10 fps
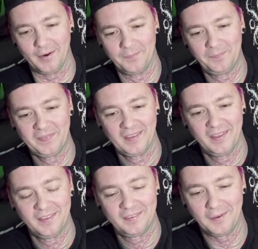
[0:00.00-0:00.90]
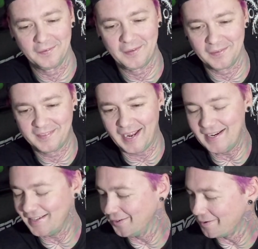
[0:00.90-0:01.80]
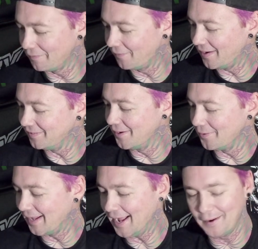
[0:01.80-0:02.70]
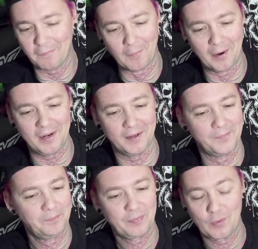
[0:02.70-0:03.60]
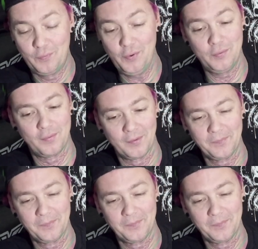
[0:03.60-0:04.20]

The song's called Titan. They're out of Fresno, California. Whew.